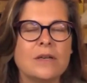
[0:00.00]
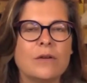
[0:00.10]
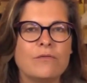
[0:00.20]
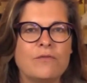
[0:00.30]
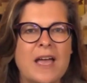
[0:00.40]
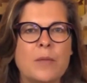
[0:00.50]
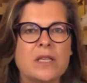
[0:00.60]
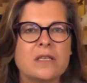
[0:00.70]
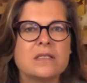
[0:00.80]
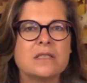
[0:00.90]
They were
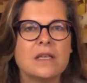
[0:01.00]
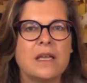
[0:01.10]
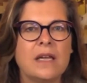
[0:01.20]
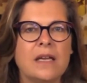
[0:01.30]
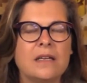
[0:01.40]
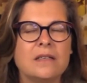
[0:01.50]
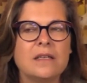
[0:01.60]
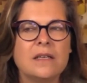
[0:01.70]
fabulous. And